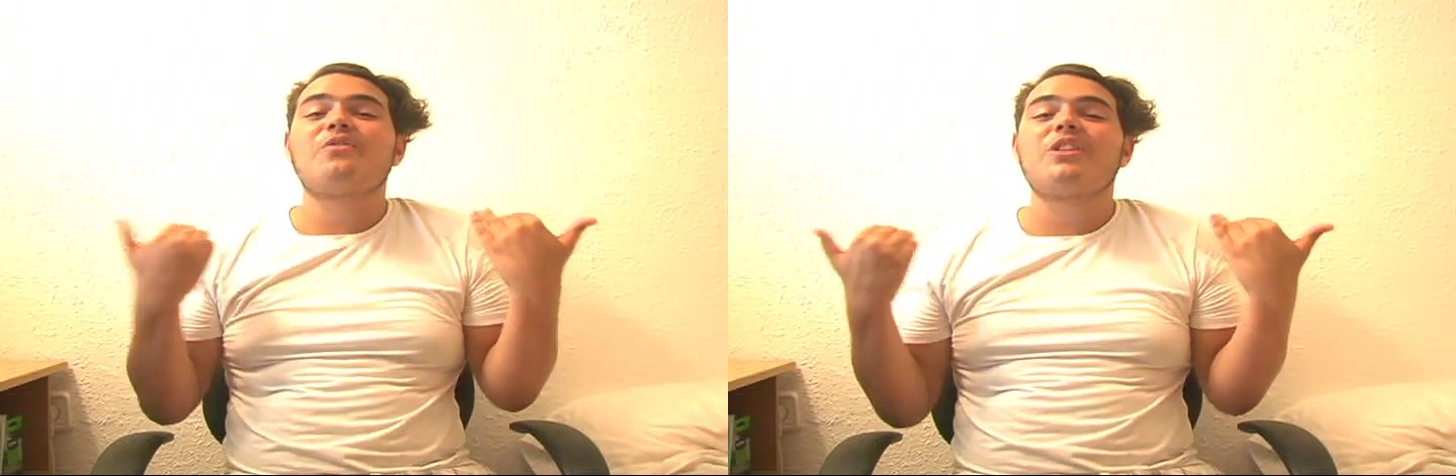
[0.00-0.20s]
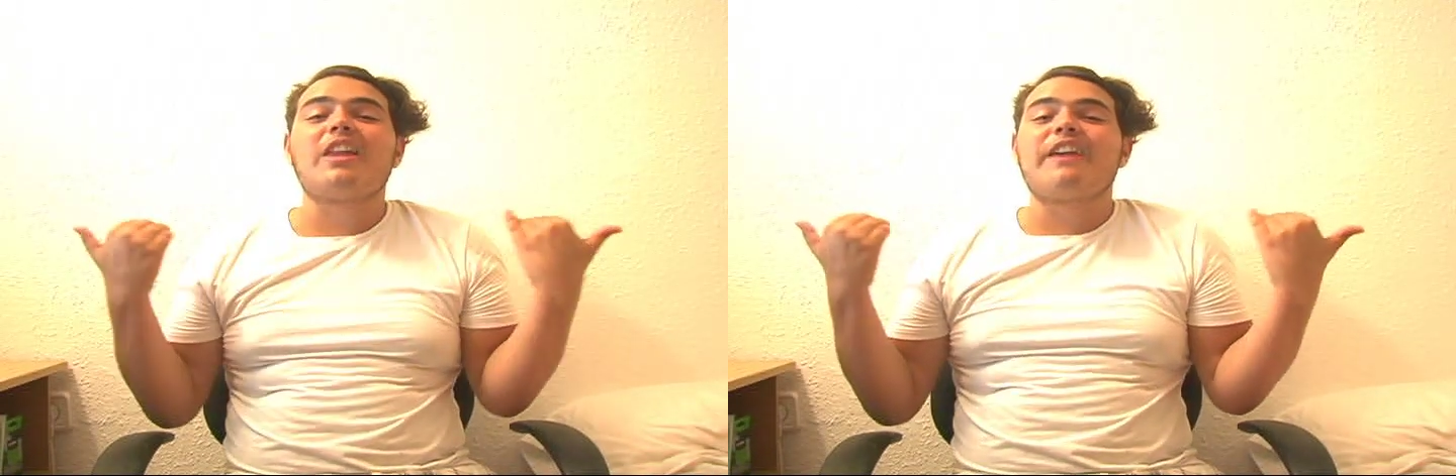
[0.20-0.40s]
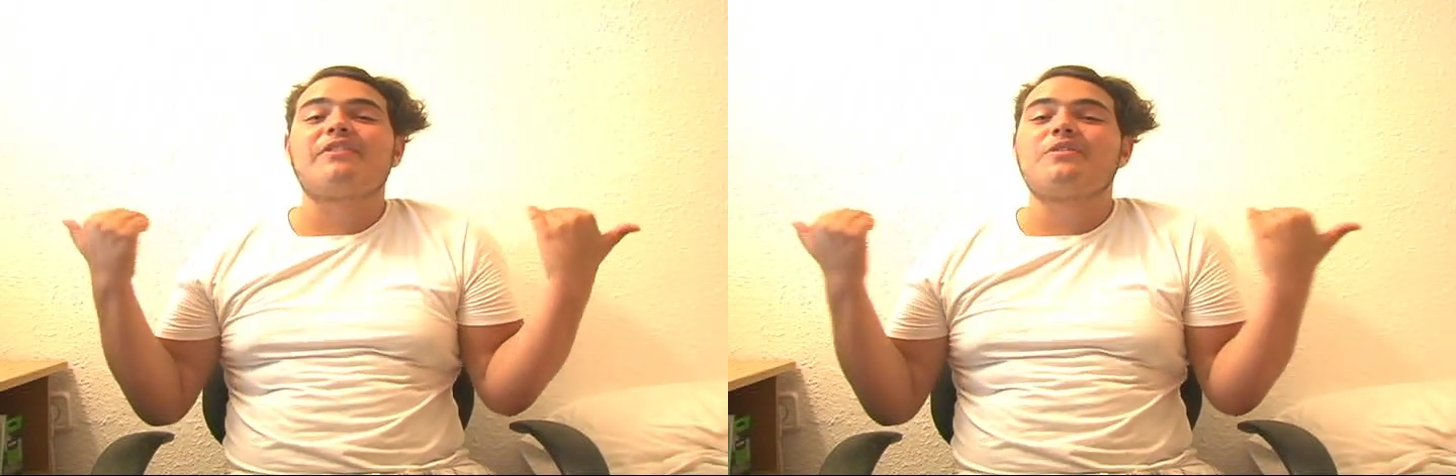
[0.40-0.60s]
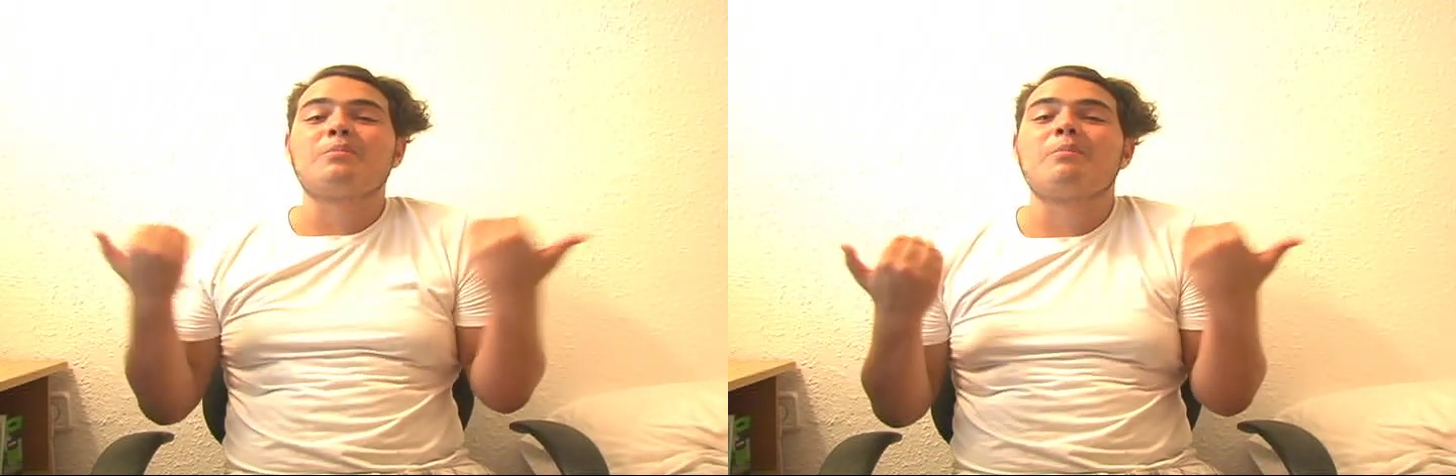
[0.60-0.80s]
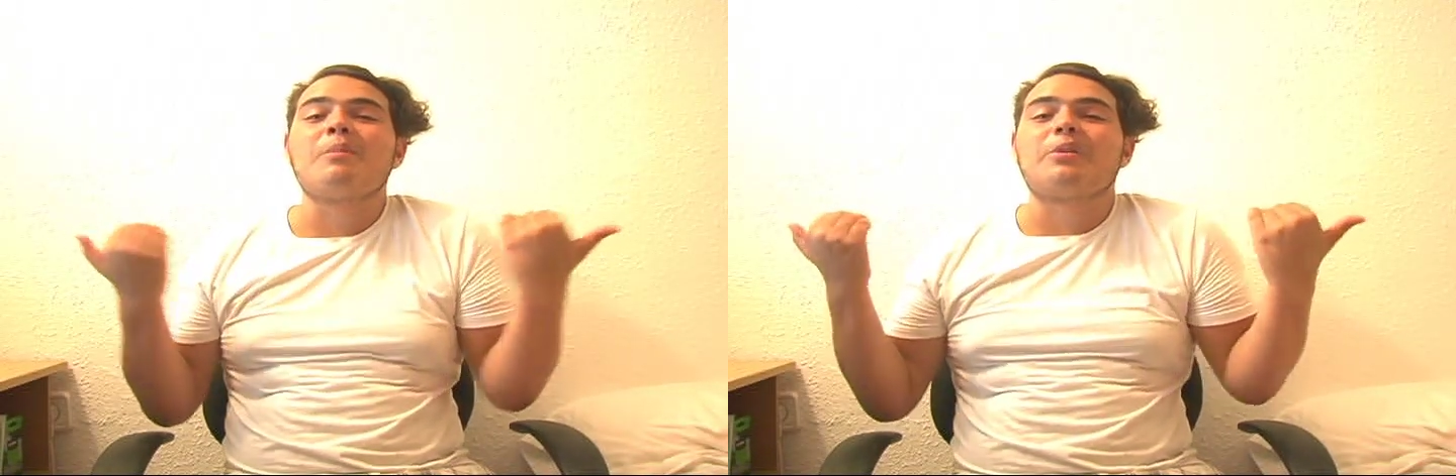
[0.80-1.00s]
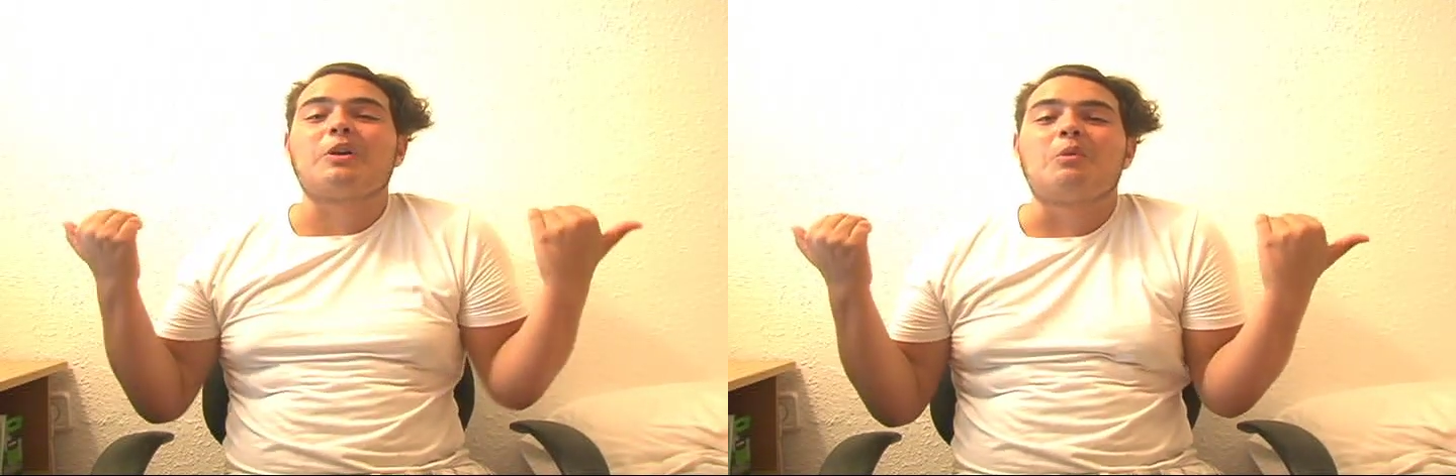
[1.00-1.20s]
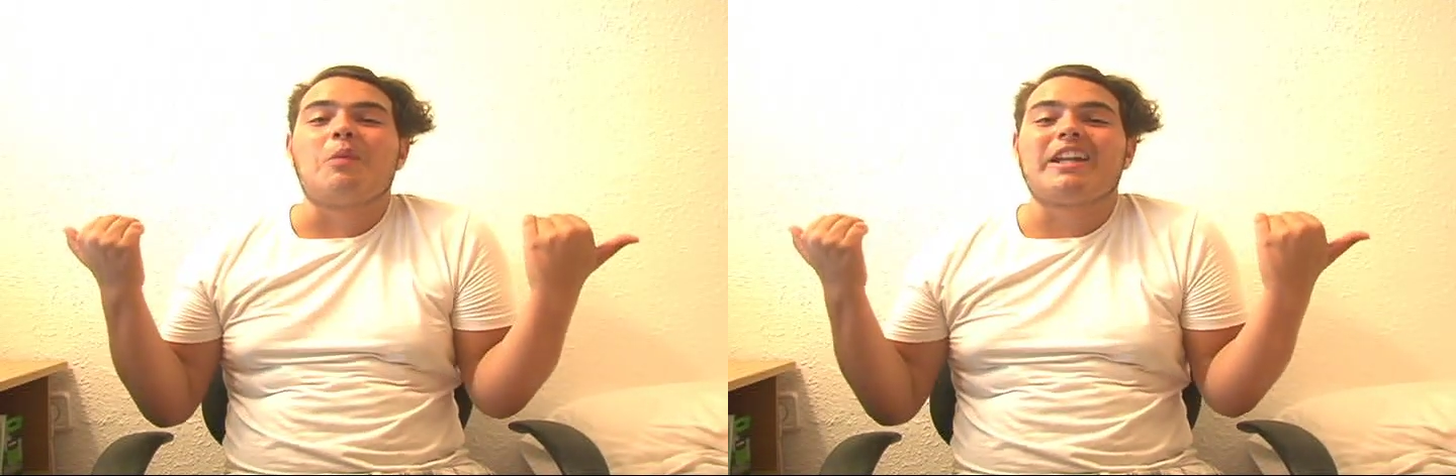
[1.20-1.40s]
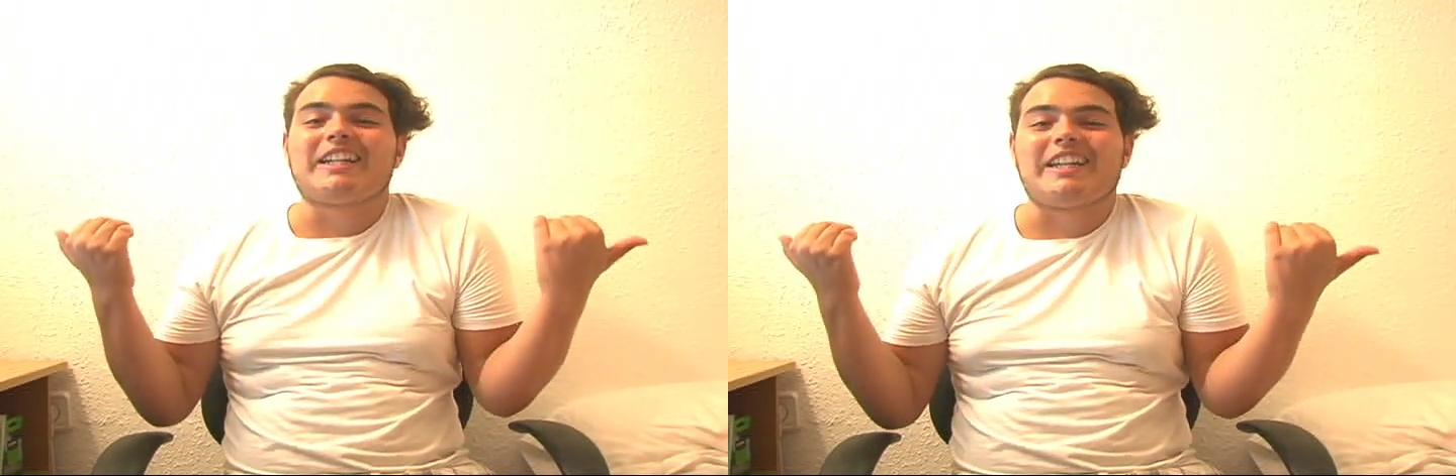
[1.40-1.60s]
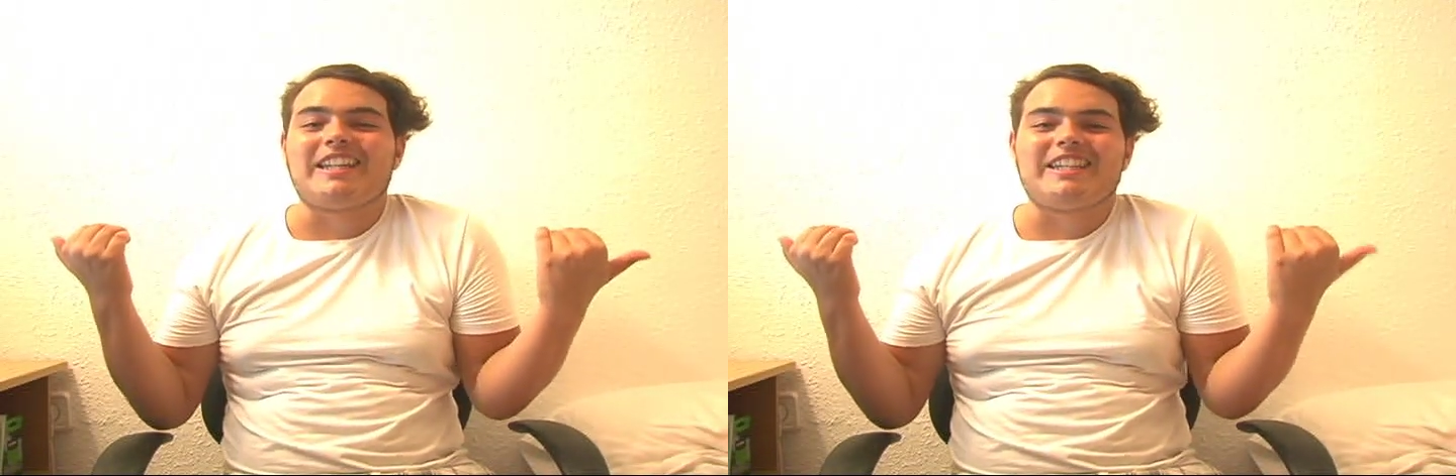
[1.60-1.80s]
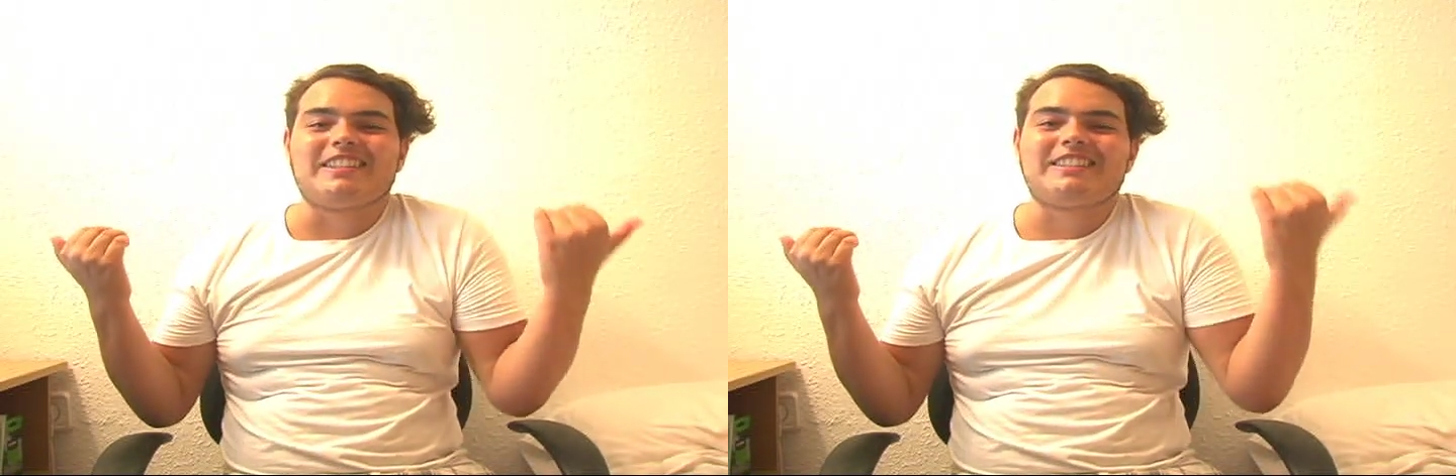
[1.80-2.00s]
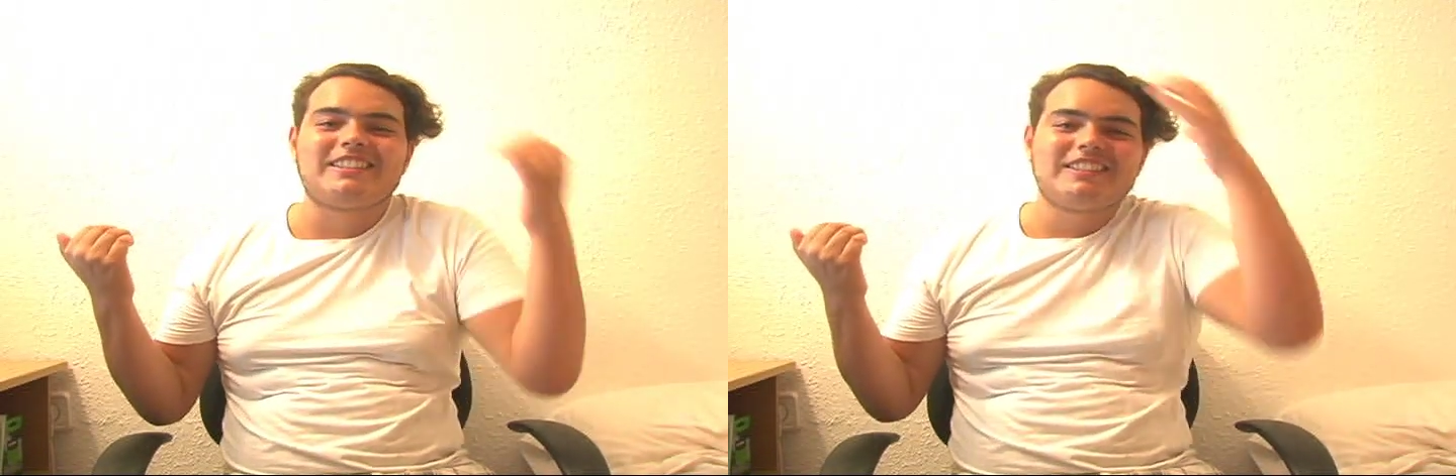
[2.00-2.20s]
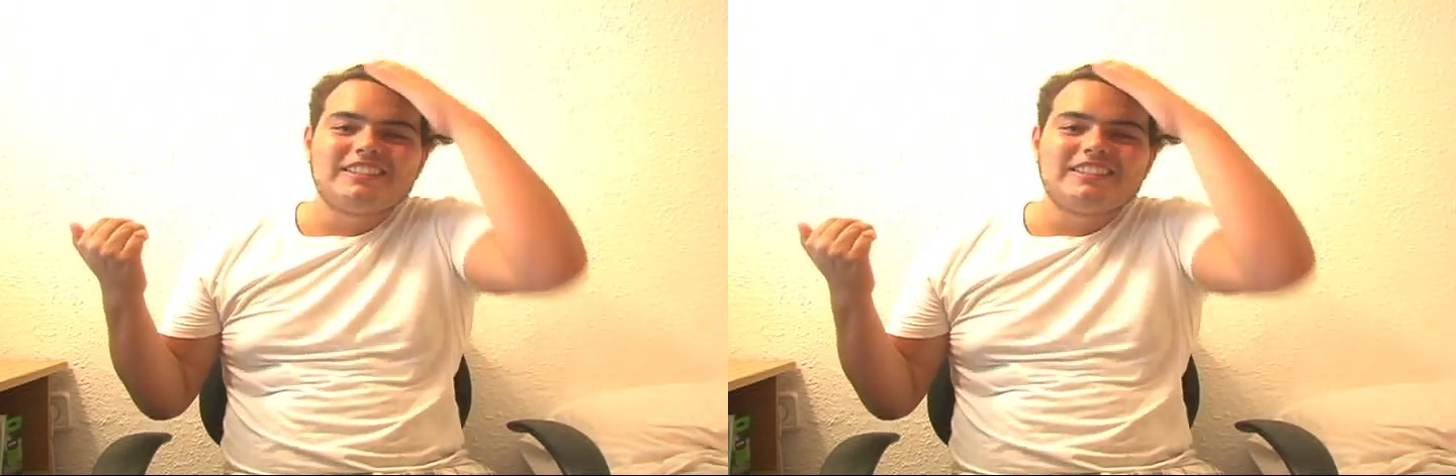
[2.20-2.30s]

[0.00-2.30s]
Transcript: for the life of him remember who Monica is.